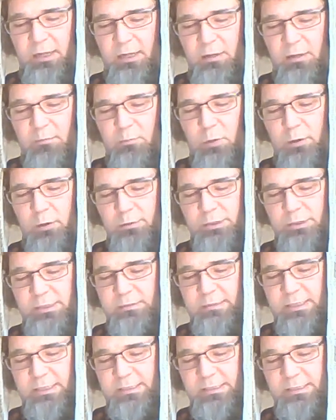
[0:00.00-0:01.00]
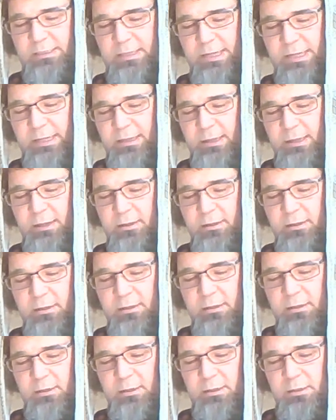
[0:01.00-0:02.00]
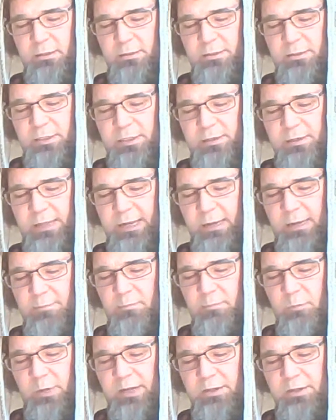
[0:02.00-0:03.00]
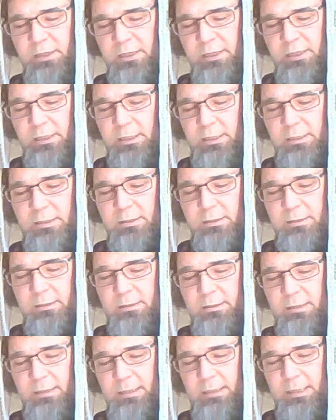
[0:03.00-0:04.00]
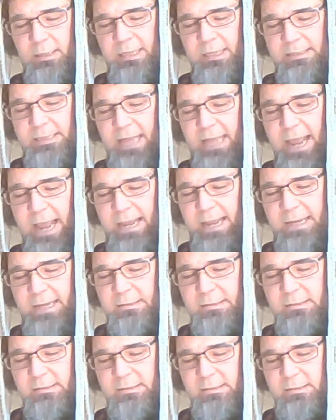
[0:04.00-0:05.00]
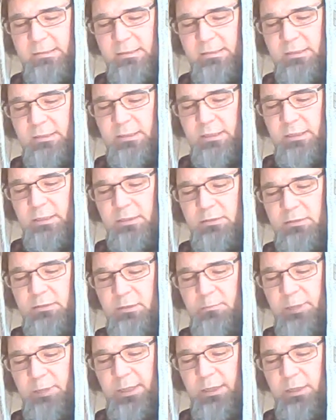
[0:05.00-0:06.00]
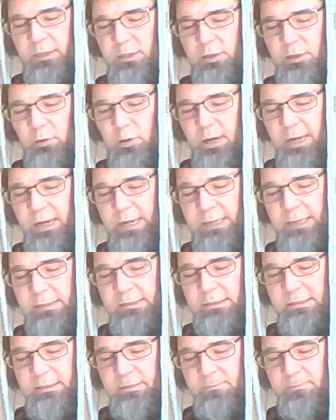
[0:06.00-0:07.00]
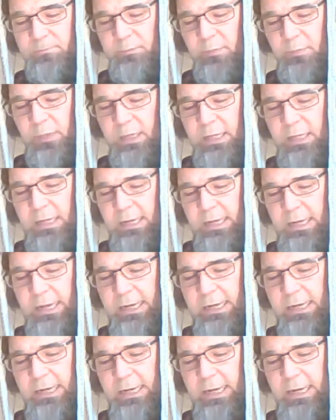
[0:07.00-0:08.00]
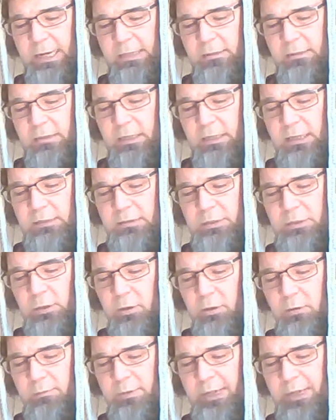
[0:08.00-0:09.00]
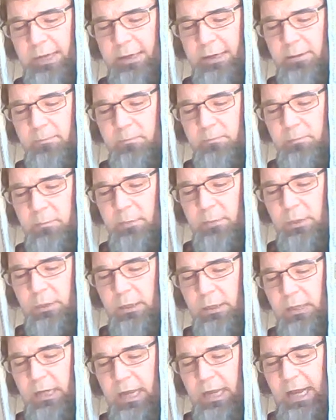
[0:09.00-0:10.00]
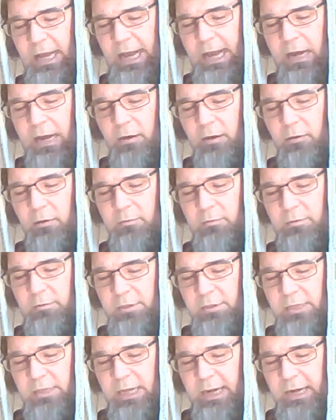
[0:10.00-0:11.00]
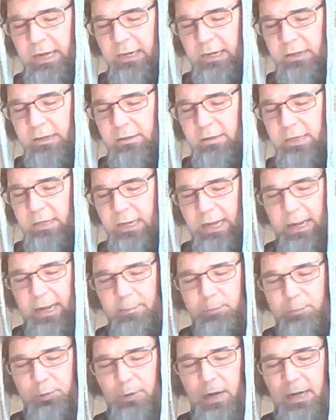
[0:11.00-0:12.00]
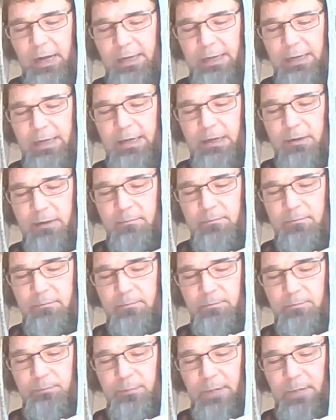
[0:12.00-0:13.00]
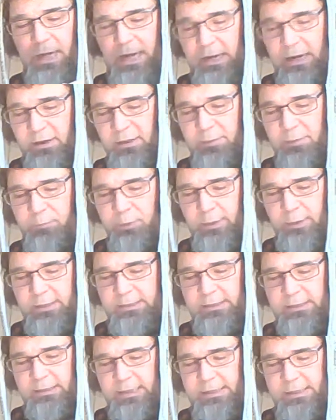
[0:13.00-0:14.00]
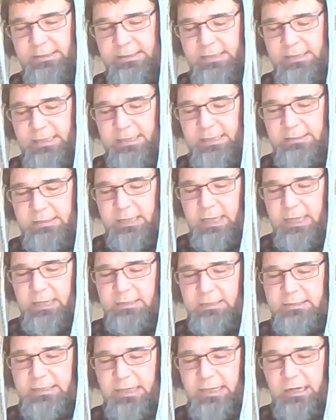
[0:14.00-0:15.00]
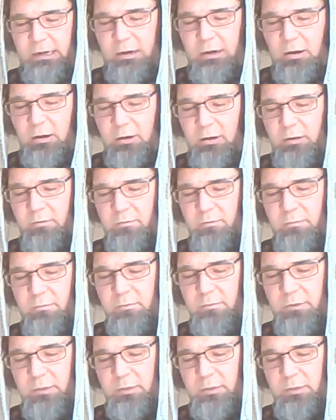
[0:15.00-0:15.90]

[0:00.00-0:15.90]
Motionless that to them with his hands to be quiet and, and, and told them how Yah had brought him out of the prison and says, Tell all